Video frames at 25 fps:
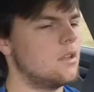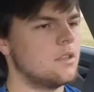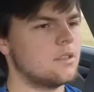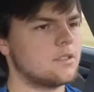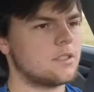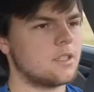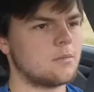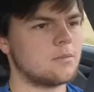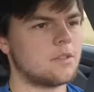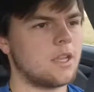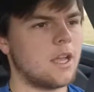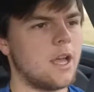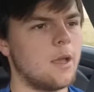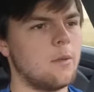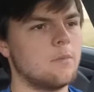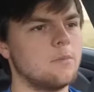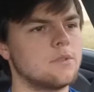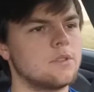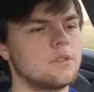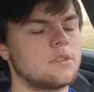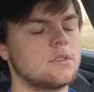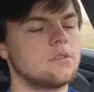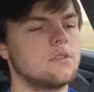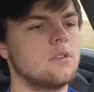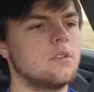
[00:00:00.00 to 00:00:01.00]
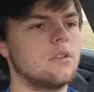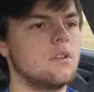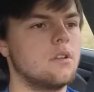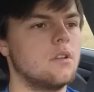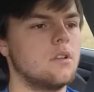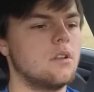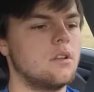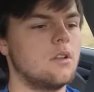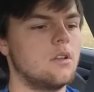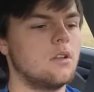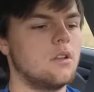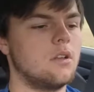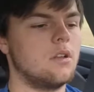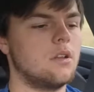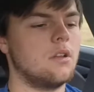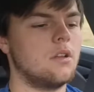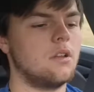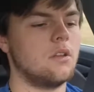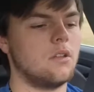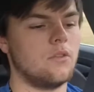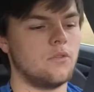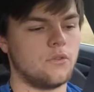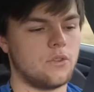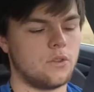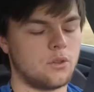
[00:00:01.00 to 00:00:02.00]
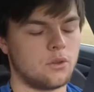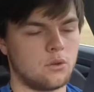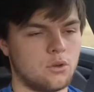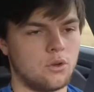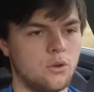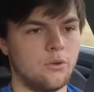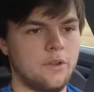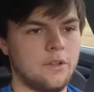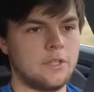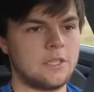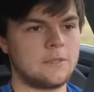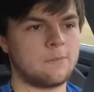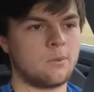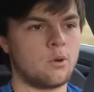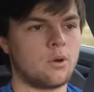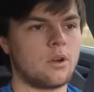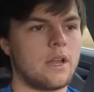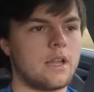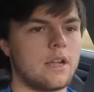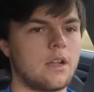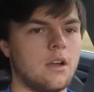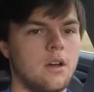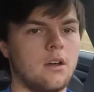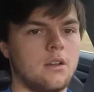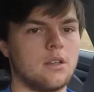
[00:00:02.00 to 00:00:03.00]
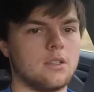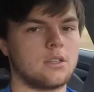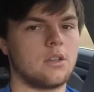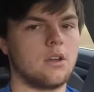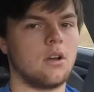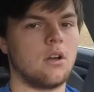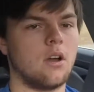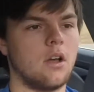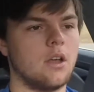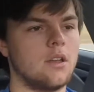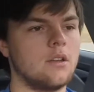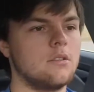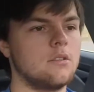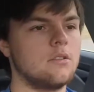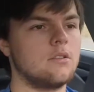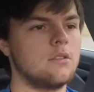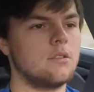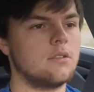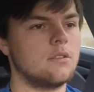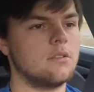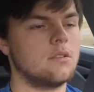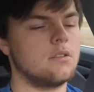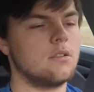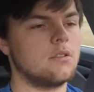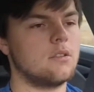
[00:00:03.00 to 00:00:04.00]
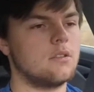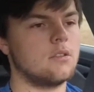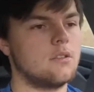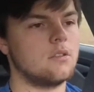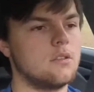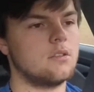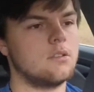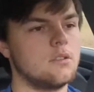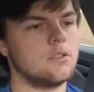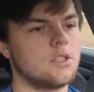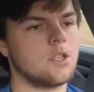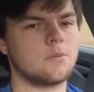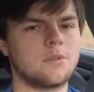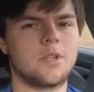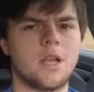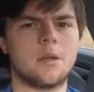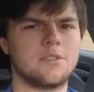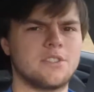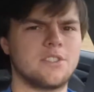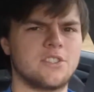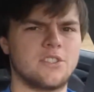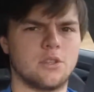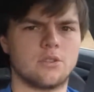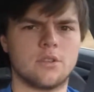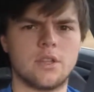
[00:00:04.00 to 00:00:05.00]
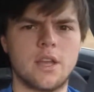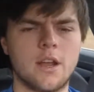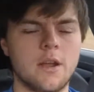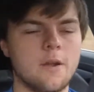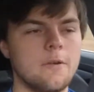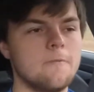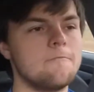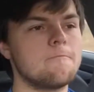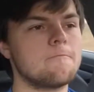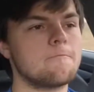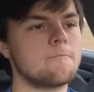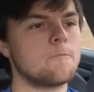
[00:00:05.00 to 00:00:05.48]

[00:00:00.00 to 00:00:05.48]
Sometimes the little green Sport icon is gone, sometimes it's still there.